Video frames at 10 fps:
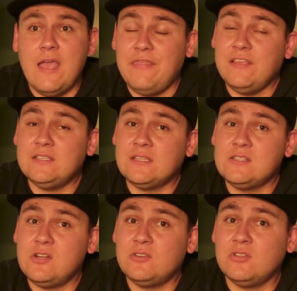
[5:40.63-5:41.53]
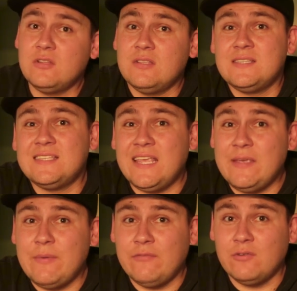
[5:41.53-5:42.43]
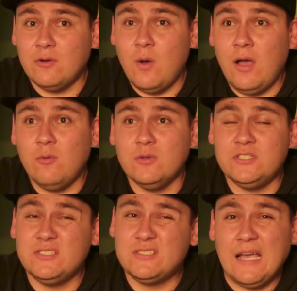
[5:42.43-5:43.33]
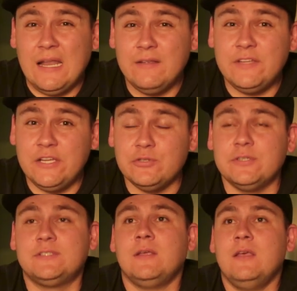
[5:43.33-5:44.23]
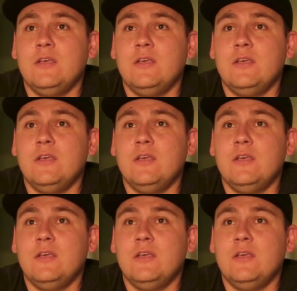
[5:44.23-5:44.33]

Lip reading: and things can start to look the same after a while, which is kind of dangerous.